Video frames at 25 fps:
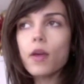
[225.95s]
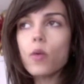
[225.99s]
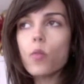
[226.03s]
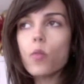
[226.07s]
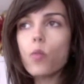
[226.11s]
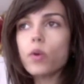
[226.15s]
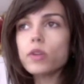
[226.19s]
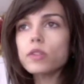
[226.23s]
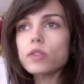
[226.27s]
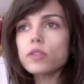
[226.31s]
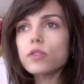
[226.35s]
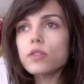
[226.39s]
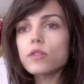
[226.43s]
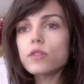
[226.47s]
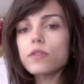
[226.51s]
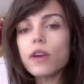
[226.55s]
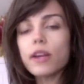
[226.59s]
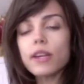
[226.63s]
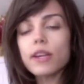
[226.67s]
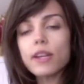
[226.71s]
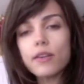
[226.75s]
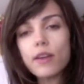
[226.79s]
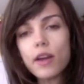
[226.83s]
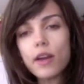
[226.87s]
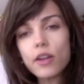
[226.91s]
Once you
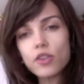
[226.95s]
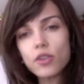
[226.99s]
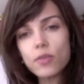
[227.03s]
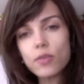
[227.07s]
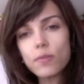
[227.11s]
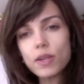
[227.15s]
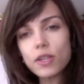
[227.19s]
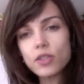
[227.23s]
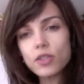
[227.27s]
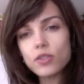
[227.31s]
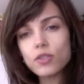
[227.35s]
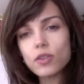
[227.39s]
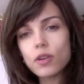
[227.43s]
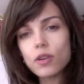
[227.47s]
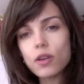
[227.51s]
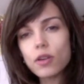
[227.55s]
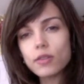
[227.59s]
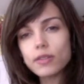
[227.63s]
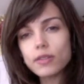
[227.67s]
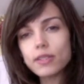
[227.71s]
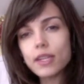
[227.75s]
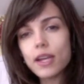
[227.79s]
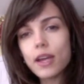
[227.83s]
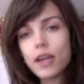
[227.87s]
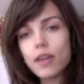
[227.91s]
kind of got your mixture all
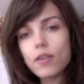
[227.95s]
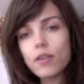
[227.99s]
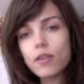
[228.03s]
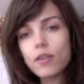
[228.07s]
together,